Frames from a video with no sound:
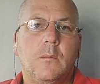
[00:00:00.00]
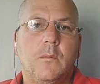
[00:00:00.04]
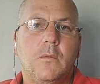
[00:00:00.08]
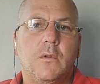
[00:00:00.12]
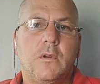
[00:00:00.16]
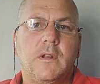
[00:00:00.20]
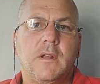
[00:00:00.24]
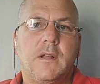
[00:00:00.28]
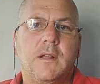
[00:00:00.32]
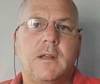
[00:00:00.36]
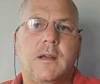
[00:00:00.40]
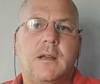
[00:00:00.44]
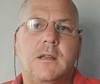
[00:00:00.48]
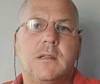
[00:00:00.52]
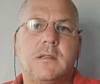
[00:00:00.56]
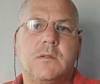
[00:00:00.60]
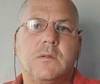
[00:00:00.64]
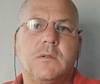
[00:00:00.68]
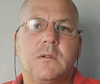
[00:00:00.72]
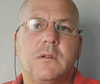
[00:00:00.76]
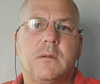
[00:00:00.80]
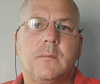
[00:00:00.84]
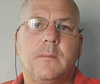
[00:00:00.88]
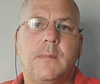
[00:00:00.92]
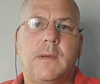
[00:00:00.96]
When you guys
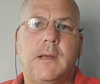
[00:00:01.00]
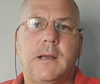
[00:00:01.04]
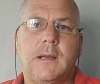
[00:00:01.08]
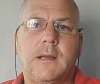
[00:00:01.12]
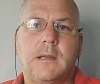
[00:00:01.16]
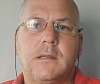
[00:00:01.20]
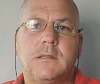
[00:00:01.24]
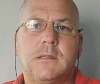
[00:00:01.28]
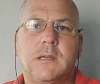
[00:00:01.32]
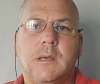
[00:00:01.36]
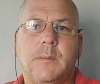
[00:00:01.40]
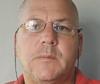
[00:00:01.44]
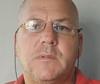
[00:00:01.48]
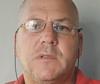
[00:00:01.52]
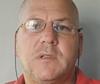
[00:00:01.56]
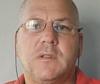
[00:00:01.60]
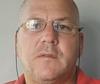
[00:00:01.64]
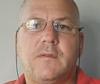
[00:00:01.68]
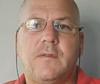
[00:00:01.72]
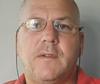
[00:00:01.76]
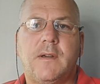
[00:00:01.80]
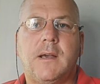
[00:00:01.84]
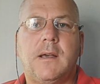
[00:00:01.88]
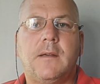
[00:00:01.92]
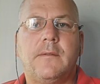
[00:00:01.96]
are on Micah chapter
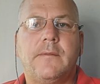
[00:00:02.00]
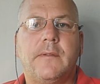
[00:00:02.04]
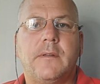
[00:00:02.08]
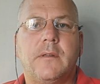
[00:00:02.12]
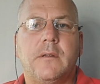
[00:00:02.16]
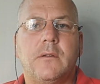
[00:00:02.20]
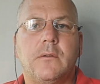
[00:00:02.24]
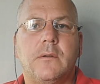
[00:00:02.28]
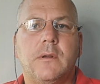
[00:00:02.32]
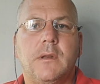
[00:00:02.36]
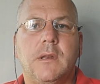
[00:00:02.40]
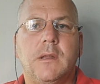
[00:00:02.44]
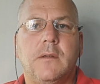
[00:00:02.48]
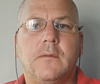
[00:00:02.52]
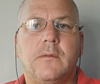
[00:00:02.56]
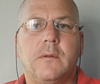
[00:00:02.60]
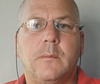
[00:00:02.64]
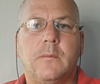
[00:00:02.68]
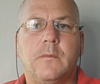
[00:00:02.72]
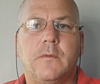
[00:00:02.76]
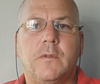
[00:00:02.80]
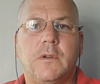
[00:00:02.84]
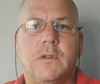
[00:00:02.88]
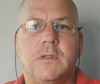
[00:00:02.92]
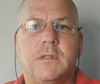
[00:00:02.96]
5, reading
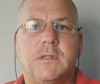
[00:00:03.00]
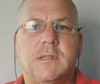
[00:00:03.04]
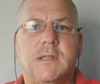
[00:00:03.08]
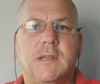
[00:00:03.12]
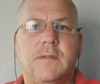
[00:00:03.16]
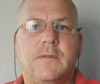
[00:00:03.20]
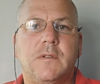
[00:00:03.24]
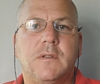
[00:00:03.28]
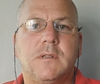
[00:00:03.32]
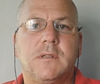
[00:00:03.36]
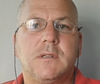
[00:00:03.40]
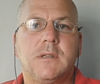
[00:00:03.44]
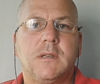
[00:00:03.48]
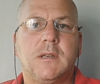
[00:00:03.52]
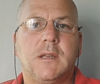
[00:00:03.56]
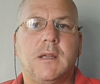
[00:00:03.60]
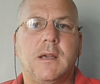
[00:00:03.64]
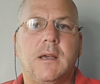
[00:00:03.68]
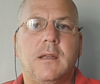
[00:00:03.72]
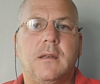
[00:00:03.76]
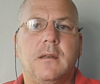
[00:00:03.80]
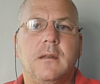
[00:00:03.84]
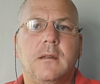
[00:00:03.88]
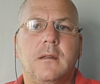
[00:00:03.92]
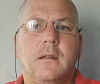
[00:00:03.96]
from verse 7 to
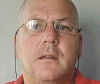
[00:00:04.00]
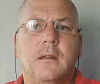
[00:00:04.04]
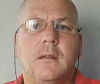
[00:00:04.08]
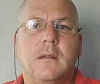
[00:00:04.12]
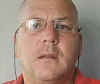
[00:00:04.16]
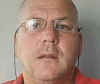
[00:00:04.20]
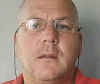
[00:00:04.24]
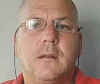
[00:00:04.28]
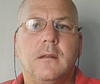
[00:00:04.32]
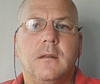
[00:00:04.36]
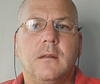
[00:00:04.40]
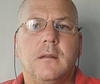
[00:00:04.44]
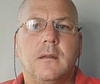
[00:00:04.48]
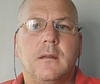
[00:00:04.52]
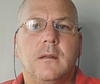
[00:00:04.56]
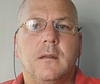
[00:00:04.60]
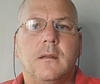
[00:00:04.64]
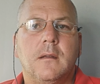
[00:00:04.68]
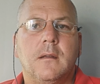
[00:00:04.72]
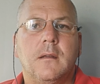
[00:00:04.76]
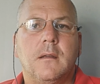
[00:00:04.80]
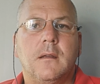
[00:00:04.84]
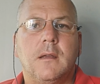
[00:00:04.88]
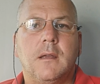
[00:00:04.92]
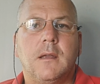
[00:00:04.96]
9,
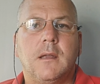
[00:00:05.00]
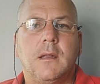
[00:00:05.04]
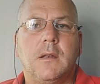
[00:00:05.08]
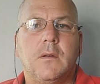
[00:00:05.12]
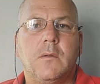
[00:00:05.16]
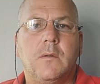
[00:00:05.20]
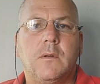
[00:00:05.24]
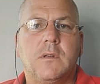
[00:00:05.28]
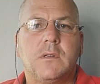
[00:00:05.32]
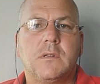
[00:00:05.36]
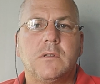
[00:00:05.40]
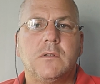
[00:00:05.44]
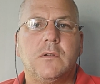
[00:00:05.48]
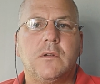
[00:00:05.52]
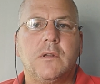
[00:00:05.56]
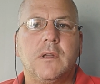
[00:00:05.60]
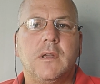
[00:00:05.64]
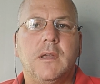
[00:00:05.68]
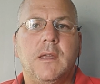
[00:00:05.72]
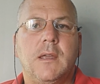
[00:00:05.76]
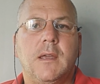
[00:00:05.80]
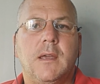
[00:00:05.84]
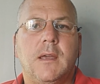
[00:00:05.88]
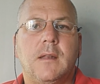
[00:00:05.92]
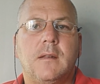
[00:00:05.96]
and we're just
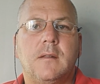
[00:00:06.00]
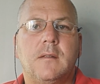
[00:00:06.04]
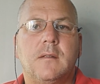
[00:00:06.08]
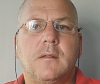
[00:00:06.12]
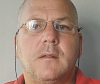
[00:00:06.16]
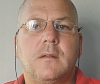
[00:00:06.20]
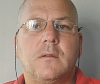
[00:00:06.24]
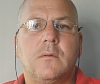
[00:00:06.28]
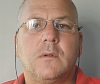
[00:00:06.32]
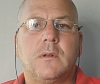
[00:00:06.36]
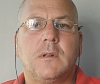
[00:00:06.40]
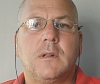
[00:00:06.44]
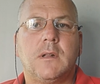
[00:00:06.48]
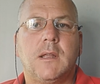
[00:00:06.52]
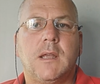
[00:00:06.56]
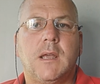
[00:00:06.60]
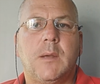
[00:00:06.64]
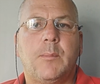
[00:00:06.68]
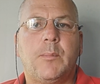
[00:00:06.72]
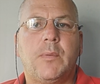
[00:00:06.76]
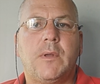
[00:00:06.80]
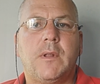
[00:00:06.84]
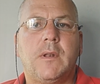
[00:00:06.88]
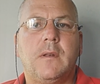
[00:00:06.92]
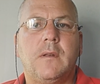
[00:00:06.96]
looking at what will
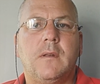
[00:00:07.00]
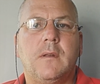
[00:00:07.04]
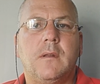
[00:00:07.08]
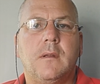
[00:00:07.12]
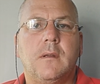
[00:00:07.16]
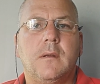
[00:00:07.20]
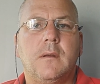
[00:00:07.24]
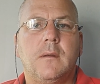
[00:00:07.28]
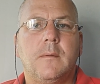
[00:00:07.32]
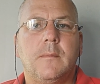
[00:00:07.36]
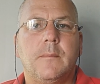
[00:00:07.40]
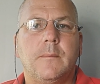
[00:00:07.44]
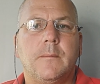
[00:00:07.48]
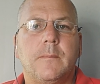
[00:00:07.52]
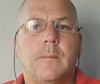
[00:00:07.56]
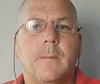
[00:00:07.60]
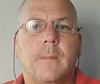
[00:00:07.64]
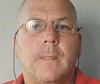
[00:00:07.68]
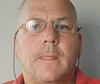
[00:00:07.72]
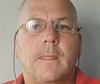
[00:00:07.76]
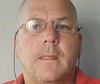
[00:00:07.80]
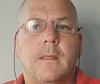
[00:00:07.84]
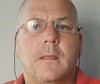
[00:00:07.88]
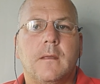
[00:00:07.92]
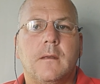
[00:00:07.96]
happen
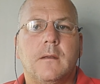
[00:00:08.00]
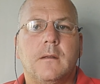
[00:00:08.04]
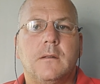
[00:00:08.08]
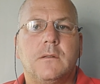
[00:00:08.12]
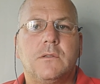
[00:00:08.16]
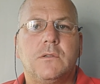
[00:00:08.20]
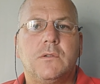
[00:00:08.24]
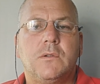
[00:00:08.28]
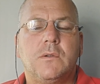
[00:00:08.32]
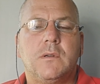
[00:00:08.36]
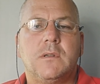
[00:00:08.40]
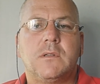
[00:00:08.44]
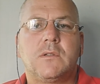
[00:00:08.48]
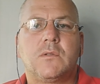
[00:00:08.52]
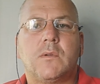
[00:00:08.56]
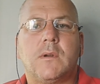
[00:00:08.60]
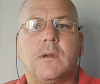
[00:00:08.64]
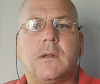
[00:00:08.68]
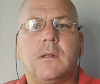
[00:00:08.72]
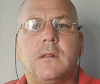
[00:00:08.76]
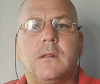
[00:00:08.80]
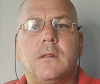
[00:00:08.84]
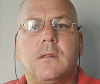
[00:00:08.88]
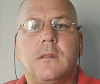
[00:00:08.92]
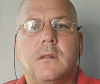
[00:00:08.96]
to
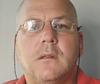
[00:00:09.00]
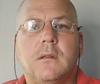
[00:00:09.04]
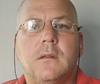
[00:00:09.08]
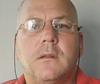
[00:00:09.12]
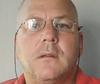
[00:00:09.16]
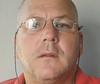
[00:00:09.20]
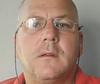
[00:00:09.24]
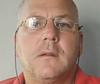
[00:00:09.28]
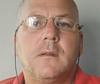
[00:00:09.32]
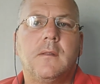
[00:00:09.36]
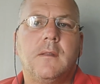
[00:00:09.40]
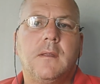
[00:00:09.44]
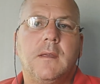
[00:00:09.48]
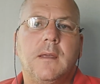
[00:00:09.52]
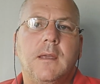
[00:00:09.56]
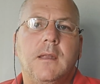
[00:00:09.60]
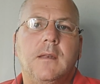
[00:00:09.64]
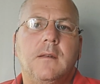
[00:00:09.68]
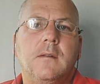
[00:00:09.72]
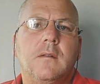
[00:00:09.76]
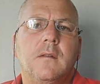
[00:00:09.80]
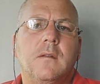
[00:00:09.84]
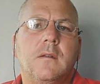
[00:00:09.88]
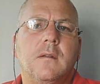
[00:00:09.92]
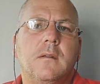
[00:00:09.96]
Israel in the, in the
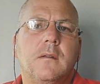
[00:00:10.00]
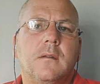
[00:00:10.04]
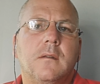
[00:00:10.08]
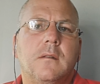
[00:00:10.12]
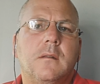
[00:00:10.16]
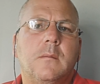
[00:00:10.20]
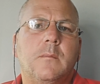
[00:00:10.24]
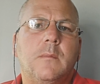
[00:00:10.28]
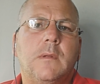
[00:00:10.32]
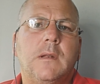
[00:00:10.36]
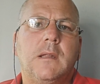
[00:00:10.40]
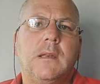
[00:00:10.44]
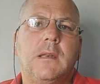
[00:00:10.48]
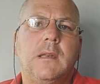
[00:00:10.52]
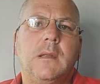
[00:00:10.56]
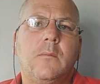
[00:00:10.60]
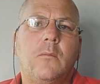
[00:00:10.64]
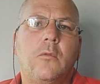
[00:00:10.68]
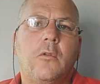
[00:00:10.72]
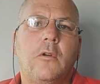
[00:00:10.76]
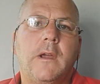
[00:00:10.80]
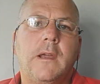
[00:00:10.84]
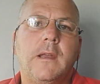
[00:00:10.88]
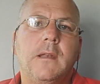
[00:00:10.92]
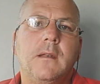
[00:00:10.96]
end, in the millennium
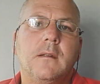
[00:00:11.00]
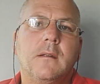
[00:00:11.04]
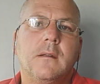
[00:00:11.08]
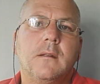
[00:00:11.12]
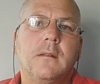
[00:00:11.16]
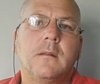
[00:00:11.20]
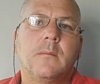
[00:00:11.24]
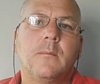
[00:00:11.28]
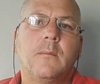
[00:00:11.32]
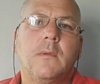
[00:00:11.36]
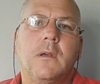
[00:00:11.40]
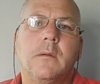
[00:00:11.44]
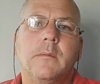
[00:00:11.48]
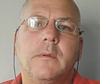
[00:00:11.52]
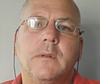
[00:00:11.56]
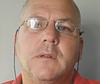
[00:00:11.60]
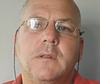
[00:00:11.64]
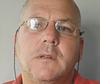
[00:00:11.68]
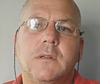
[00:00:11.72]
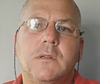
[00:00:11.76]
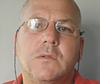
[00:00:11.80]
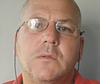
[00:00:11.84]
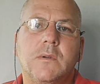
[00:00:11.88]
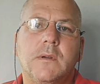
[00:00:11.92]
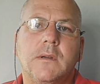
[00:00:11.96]
reign. At the moment,
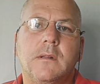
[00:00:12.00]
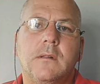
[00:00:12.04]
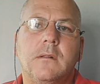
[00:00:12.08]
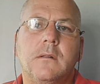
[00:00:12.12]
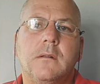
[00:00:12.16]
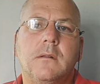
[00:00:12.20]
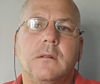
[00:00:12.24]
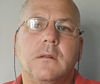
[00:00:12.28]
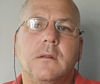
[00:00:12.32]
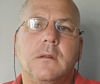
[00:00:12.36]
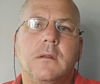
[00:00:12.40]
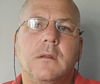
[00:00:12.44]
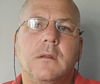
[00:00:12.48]
Israel